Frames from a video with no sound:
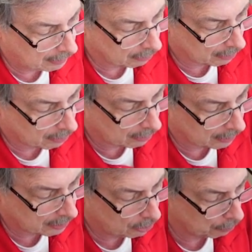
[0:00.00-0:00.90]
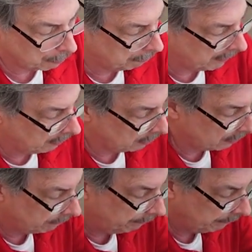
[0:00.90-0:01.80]
here across to your propeller.
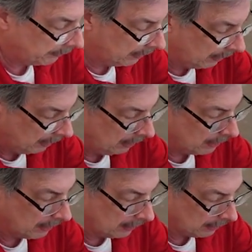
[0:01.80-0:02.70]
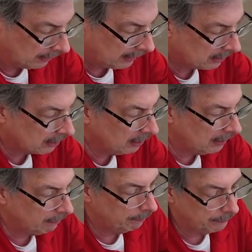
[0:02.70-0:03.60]
Then
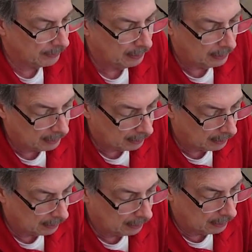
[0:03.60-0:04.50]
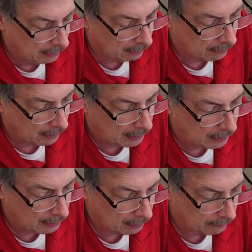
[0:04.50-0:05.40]
lastly, right
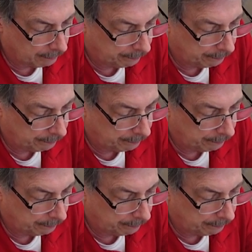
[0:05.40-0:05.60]
here.